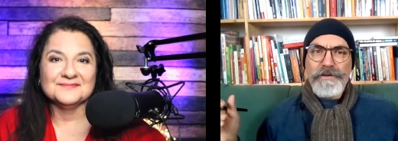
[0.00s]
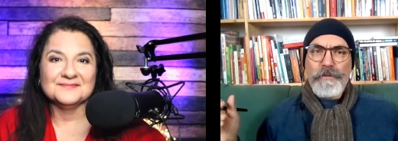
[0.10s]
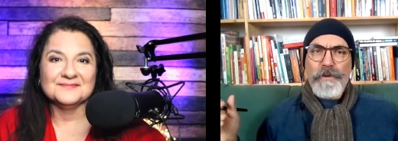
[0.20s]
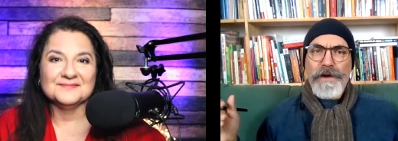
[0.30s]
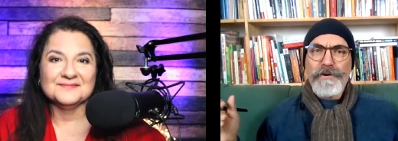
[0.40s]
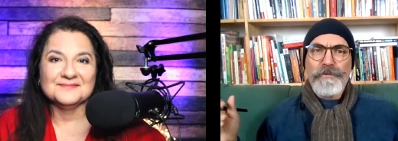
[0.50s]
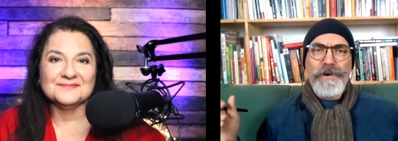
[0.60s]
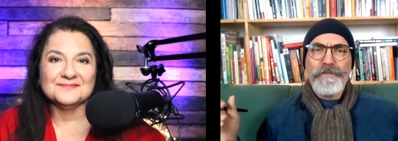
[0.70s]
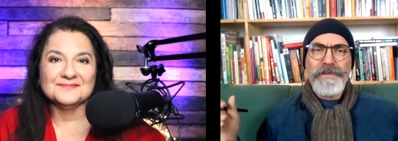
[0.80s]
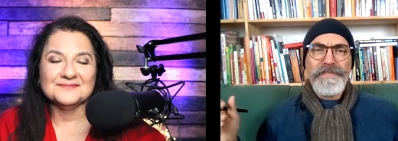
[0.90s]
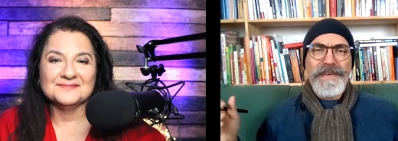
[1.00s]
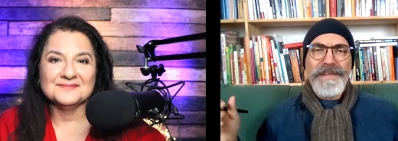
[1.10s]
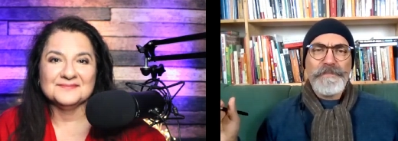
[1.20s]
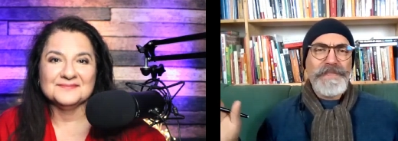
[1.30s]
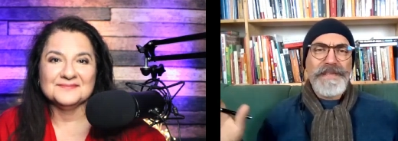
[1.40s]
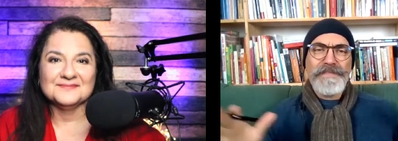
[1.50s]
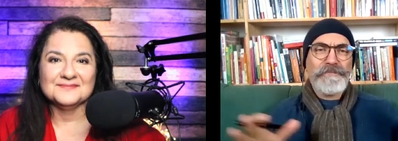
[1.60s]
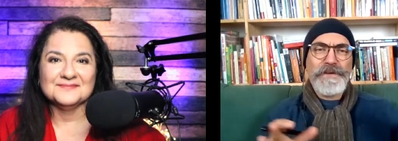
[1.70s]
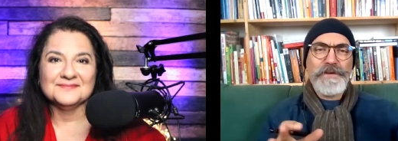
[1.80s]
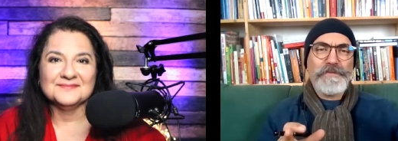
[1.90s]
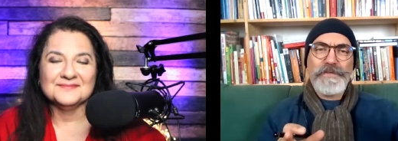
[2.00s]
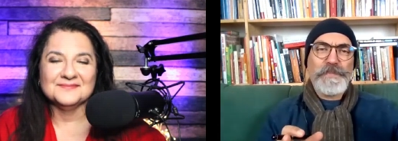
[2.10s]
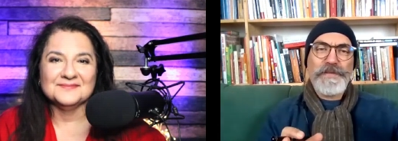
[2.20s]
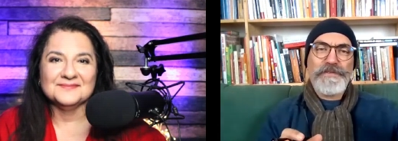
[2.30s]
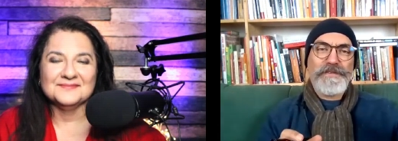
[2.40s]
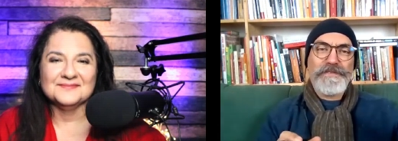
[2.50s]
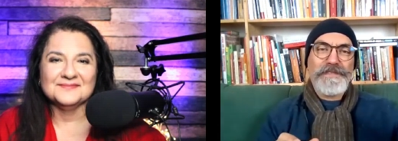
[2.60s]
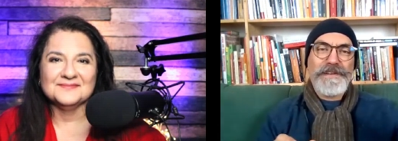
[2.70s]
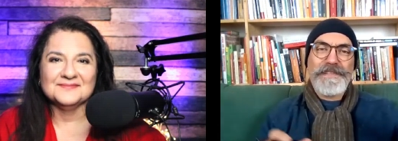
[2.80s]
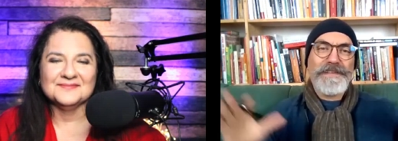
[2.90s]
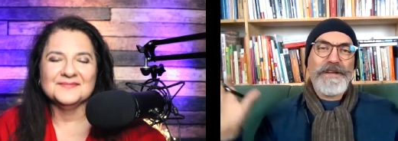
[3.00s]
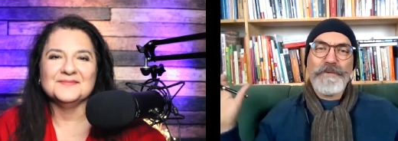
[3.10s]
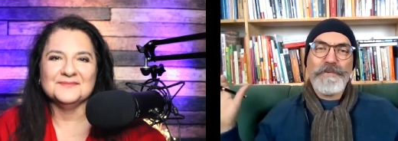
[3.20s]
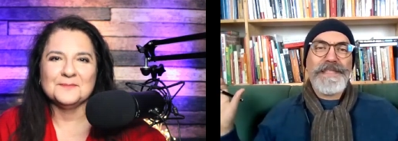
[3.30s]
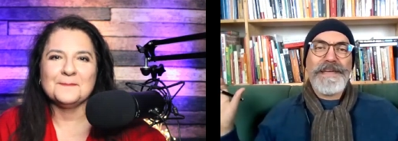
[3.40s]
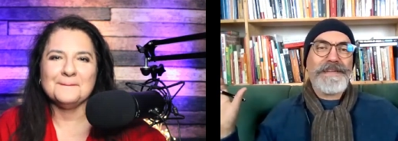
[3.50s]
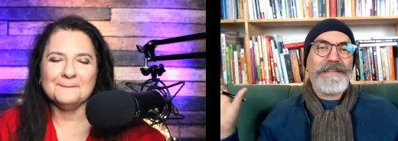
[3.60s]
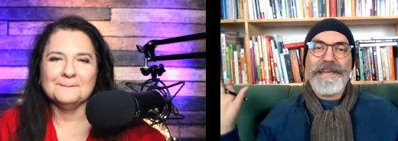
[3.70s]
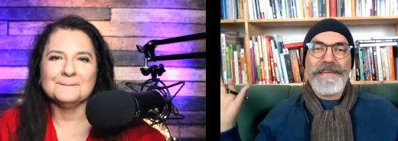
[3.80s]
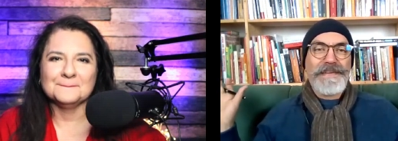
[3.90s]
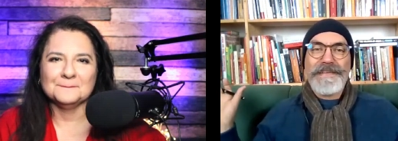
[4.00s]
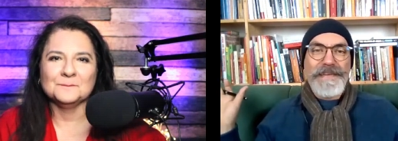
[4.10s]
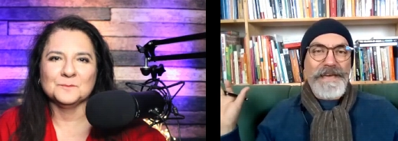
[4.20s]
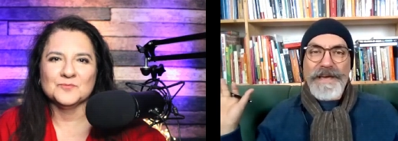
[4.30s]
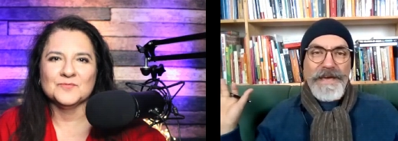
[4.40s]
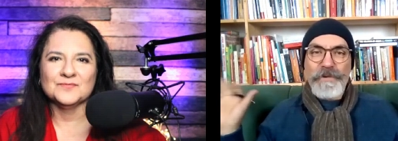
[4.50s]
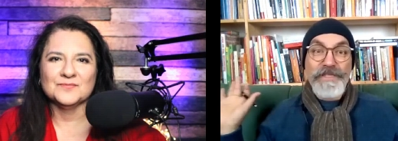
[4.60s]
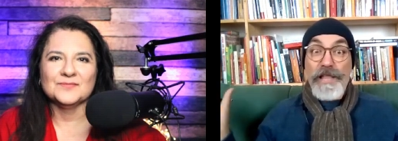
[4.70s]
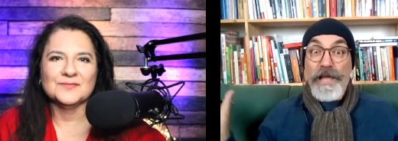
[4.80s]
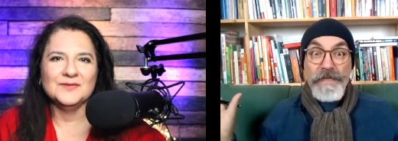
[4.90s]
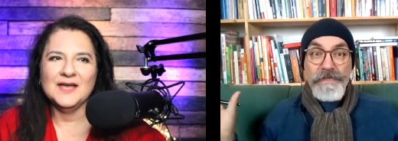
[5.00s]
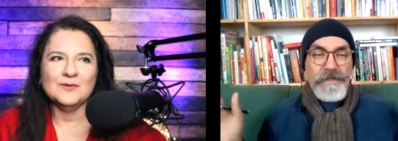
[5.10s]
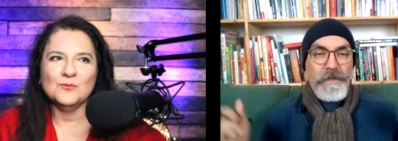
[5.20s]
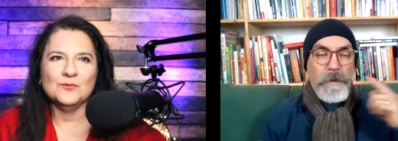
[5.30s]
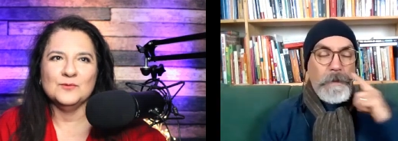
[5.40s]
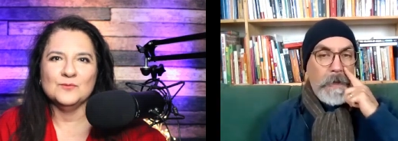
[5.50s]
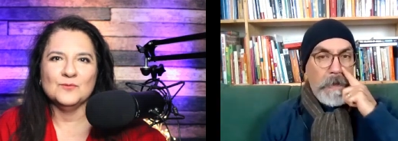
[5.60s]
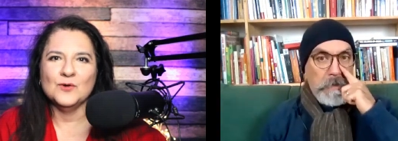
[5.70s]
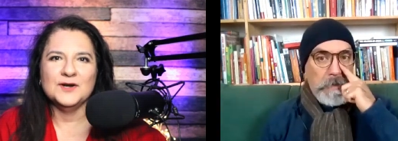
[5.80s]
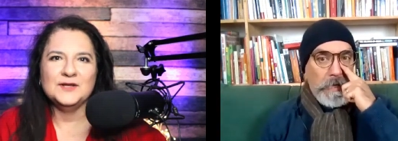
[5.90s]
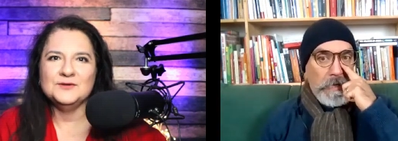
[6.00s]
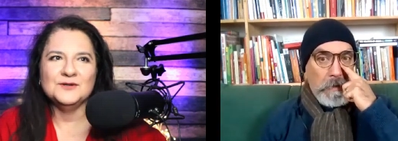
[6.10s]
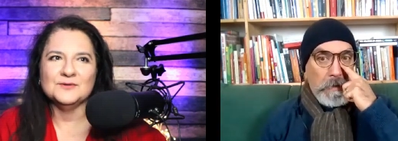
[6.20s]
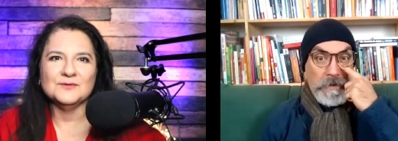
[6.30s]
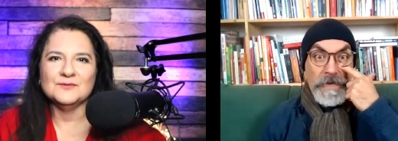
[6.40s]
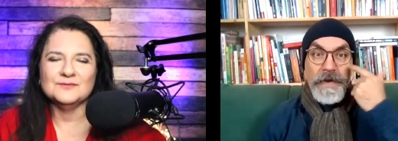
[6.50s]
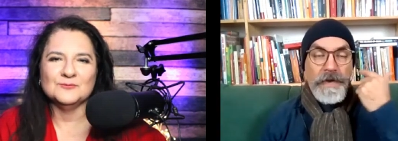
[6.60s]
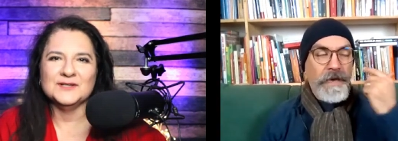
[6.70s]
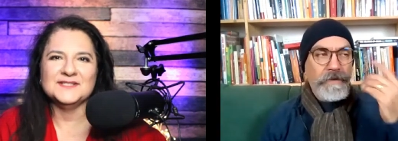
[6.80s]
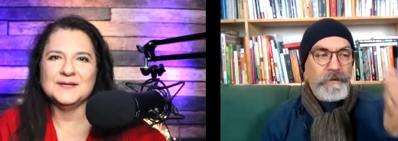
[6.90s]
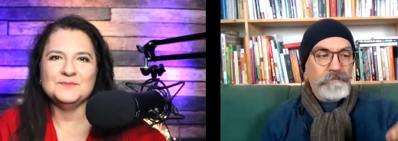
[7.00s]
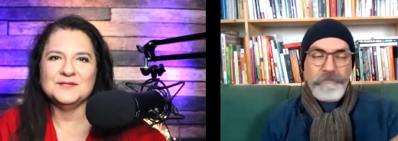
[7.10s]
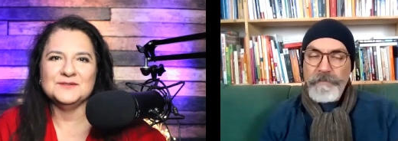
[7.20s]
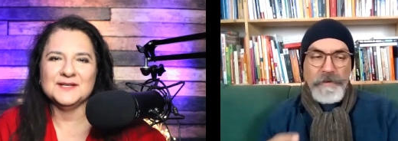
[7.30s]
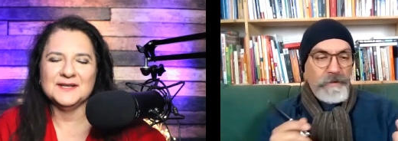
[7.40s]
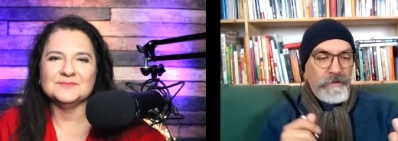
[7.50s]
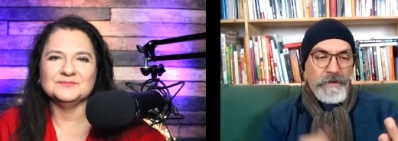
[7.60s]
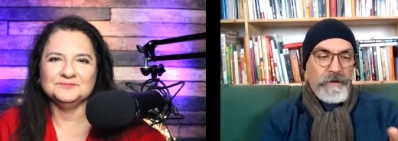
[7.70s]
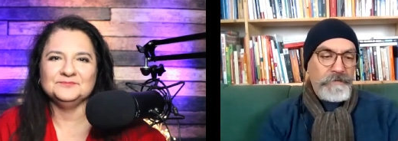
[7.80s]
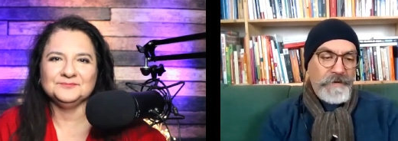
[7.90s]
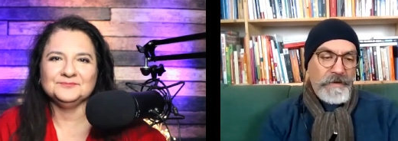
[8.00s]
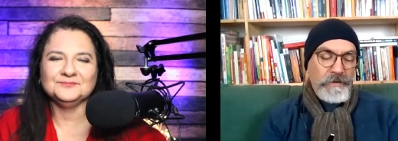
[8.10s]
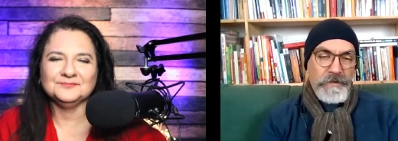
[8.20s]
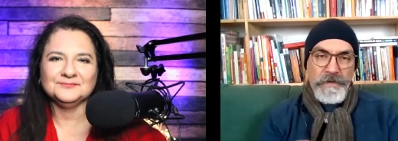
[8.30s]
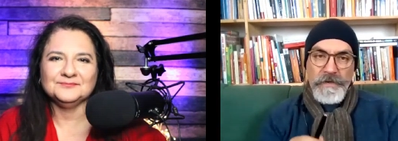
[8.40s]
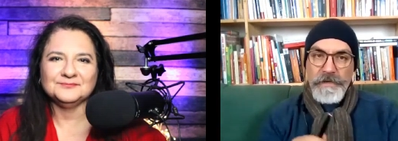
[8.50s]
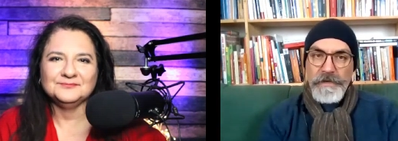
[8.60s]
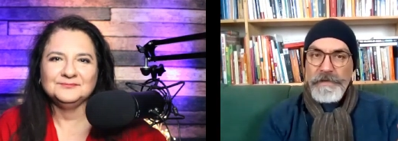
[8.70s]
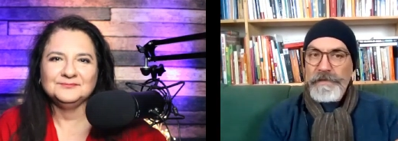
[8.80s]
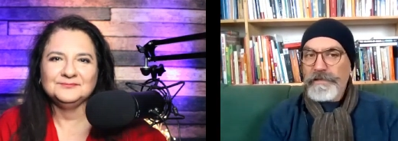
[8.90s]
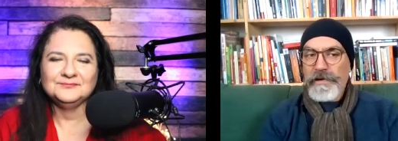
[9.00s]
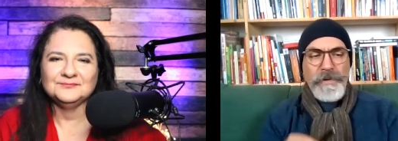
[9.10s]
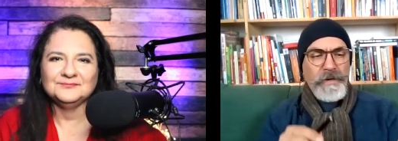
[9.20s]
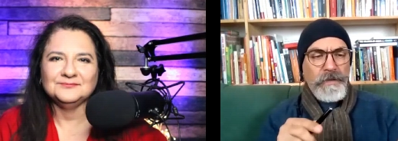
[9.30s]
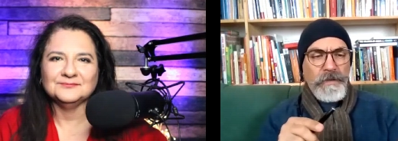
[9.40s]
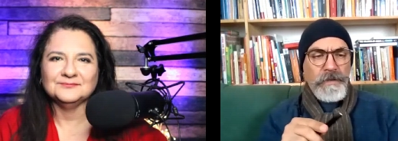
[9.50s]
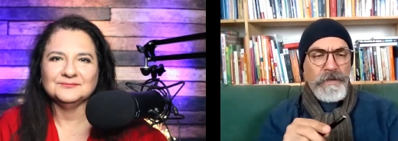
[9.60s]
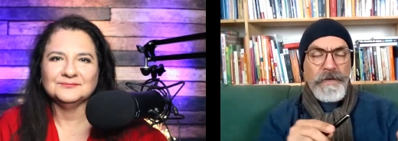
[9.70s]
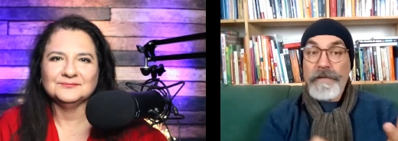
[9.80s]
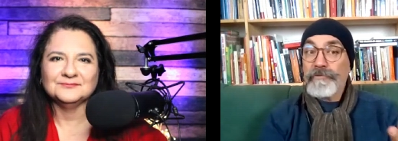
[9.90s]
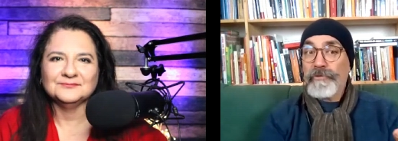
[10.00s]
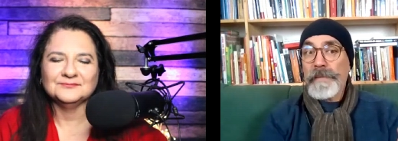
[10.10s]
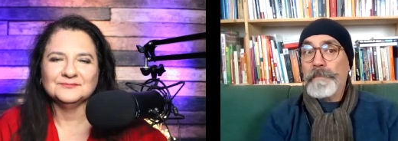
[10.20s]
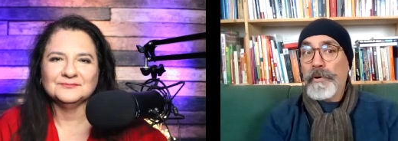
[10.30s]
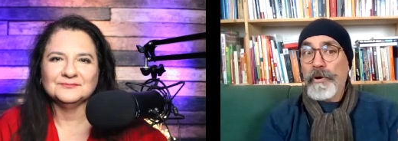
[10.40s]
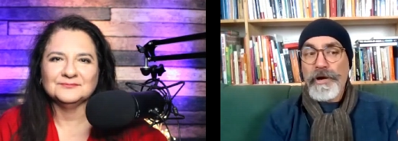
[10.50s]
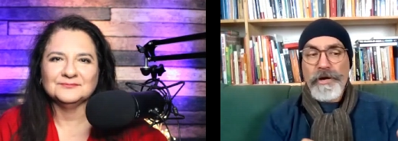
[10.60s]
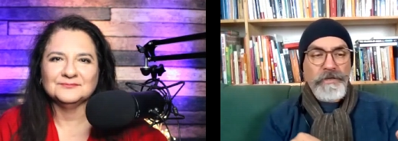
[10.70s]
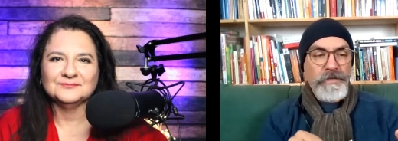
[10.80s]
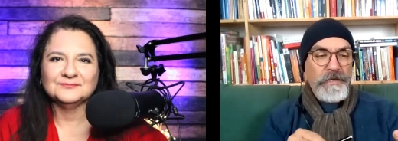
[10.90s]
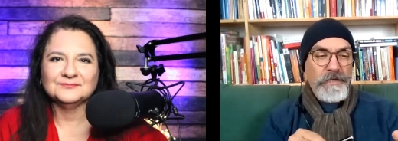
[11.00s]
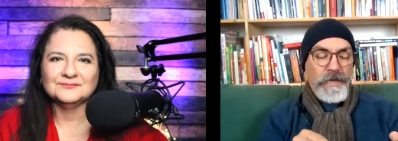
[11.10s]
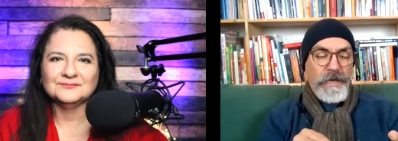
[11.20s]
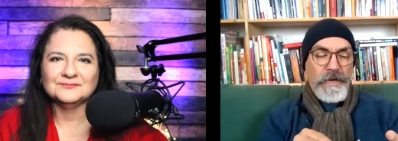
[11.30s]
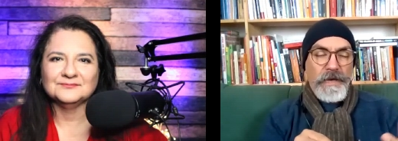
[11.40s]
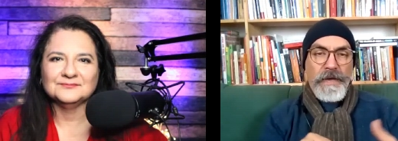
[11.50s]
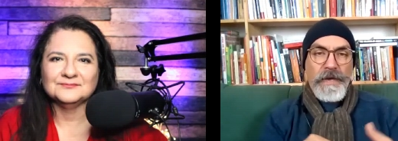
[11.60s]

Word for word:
Speaker 1: dead on the water, or what was that? I mean, that is a figure of speech or something like that. You know, mm-hmm. I was mm-hmm. like, like, I was yeah. lost.
Speaker 2: What do and, you do? Yeah, what step I, do you take?
Speaker 1: you know, I found uh, the terminal, uh, DreemPort, uh,